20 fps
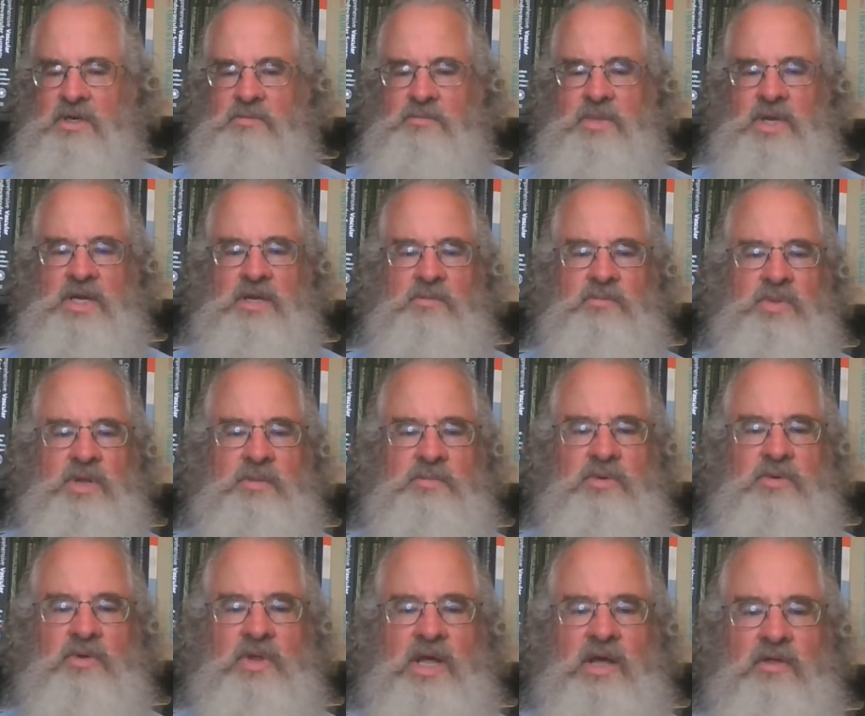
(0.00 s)
making
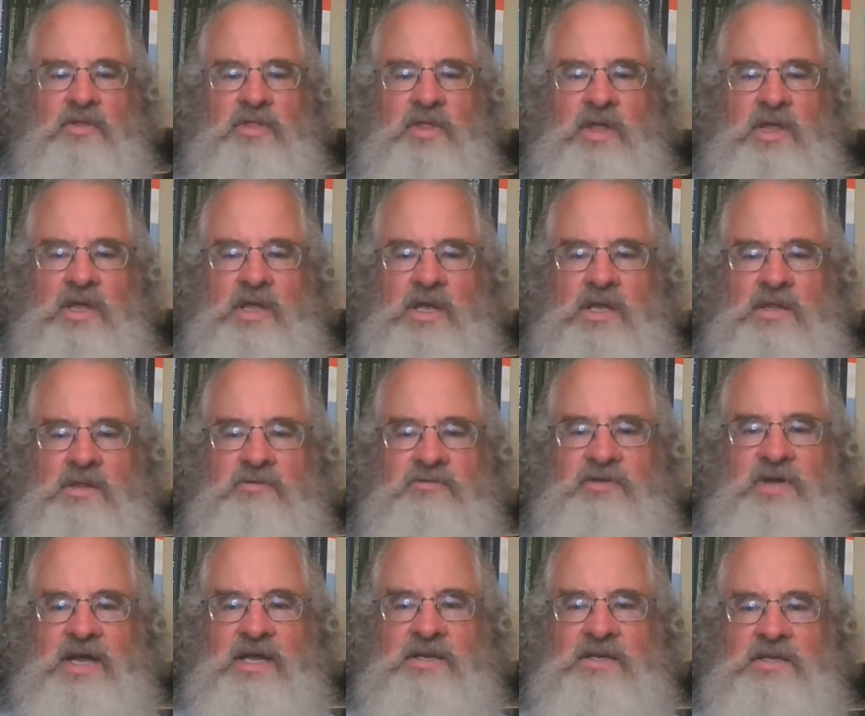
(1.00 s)
people healthy. And the
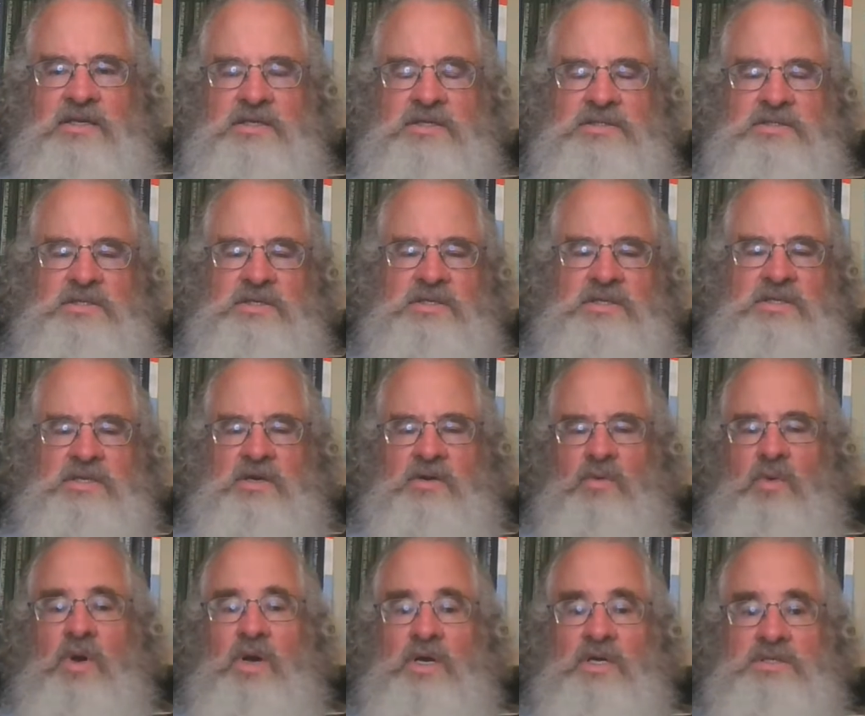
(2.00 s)
fact is that there
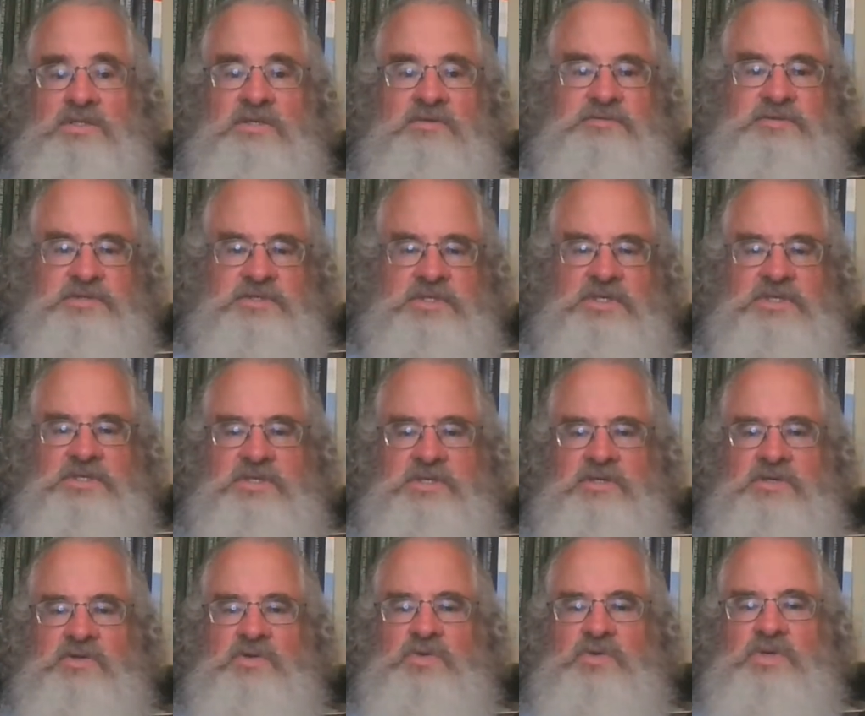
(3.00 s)
was a
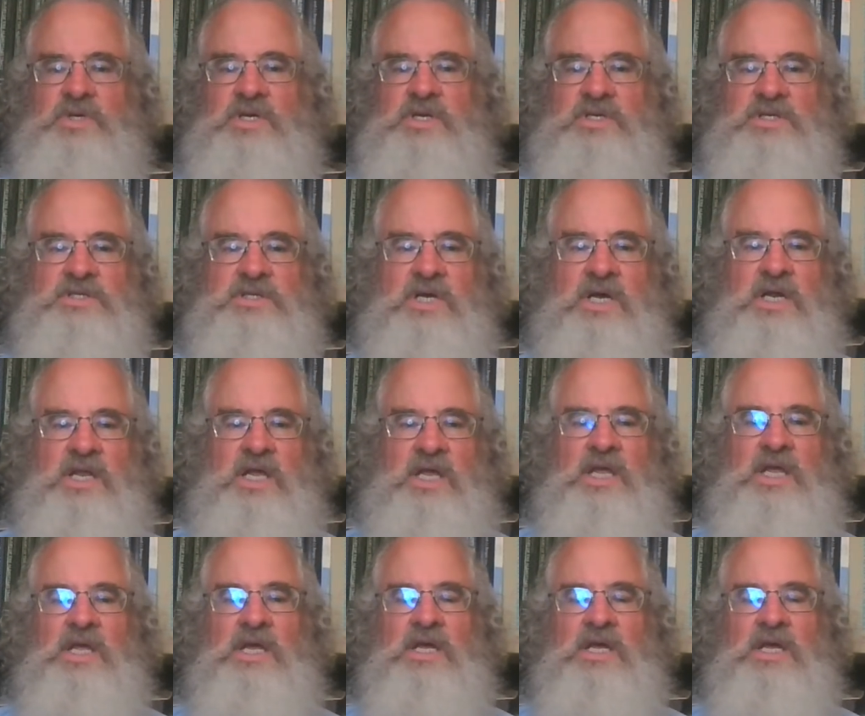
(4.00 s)
physician who did a study